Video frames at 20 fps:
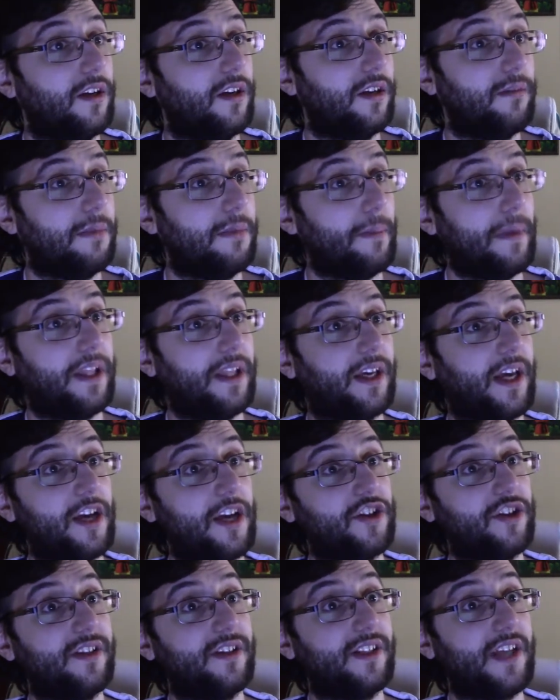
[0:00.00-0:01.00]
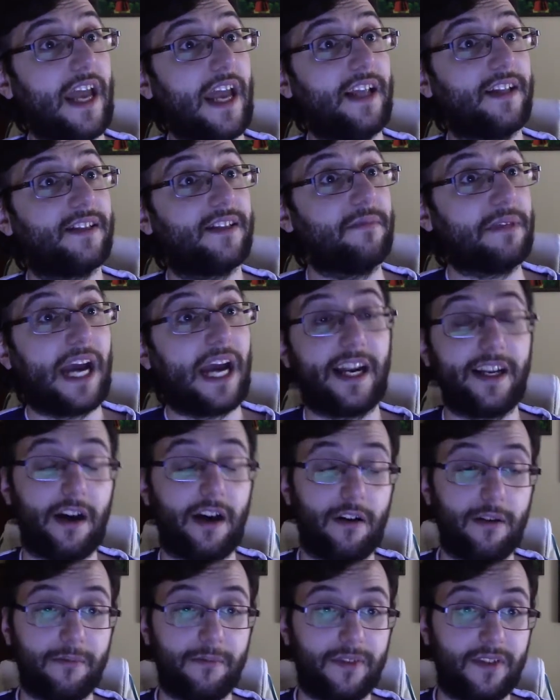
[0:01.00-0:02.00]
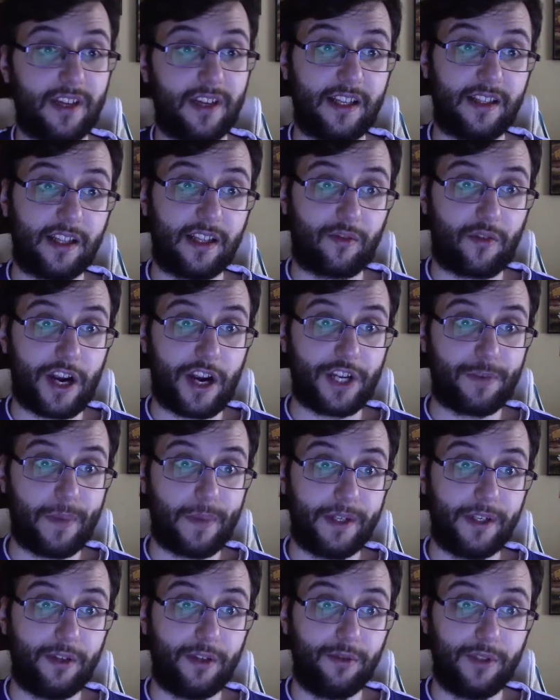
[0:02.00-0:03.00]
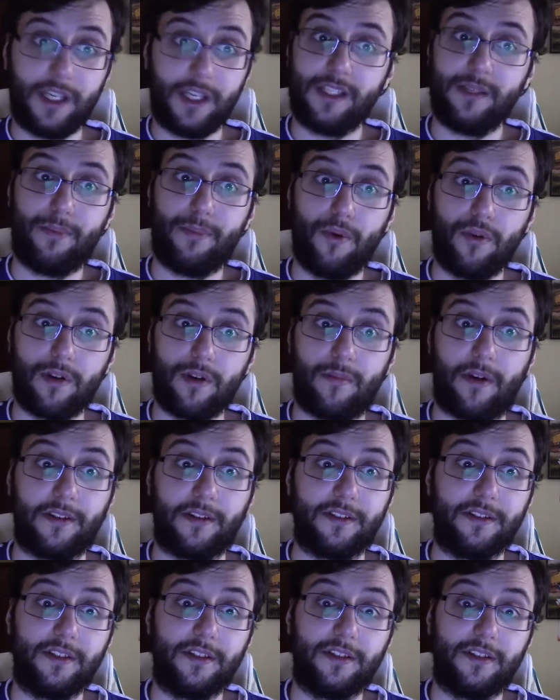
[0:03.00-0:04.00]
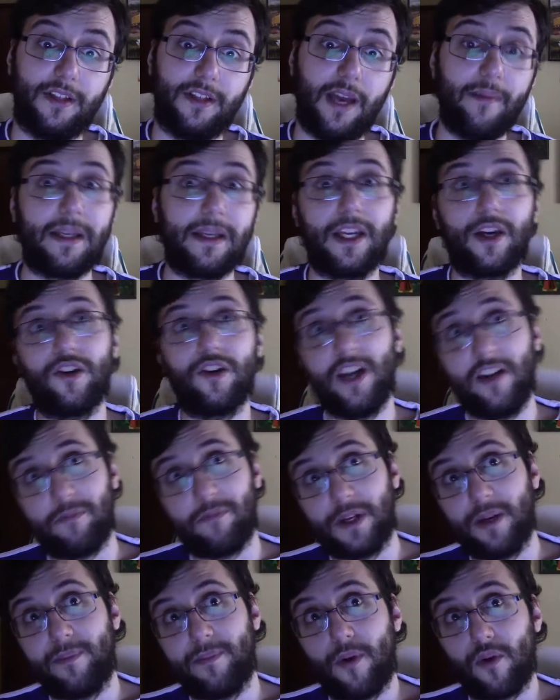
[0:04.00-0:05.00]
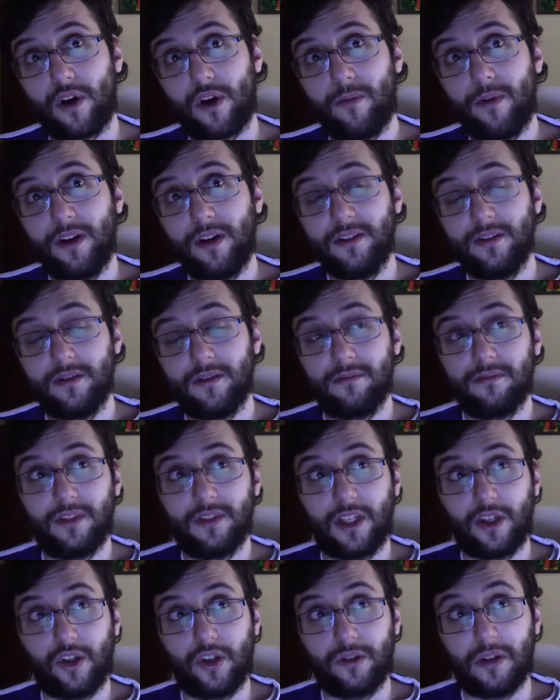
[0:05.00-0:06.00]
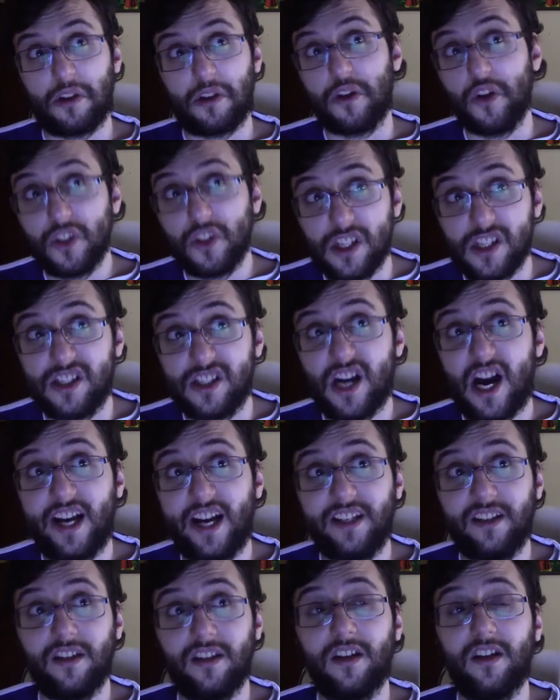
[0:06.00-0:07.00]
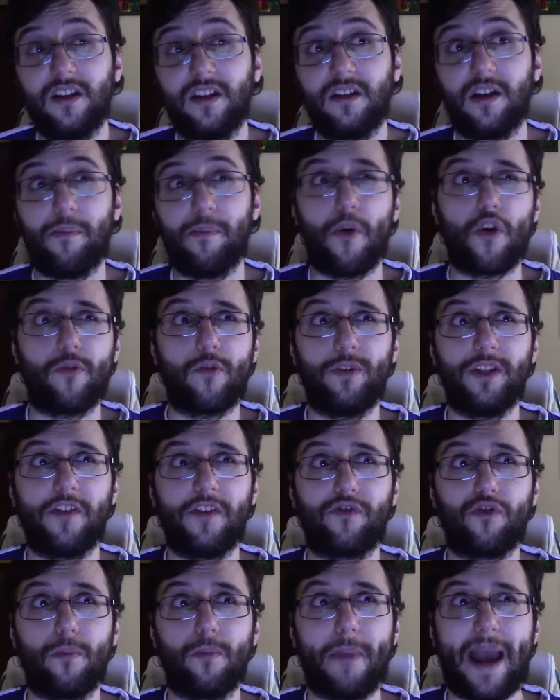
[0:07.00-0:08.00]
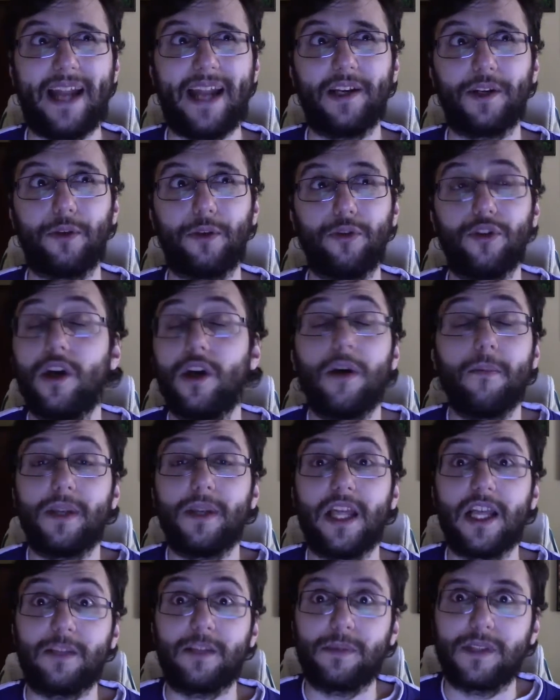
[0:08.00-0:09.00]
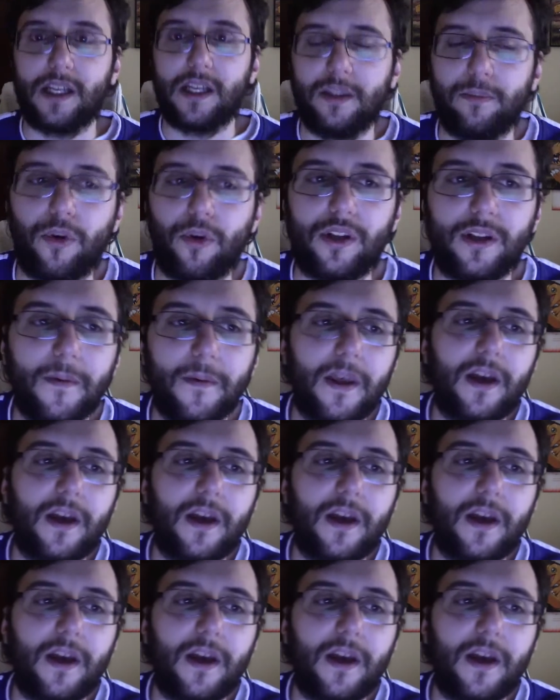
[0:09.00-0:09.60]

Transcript: The medication's getting to me. I know I'm saying that Crash Bandicoot is a Pokemon. I mean, it could have been a Pokemon. They could design a Pokemon after a Bandicoot, but that's beside the point.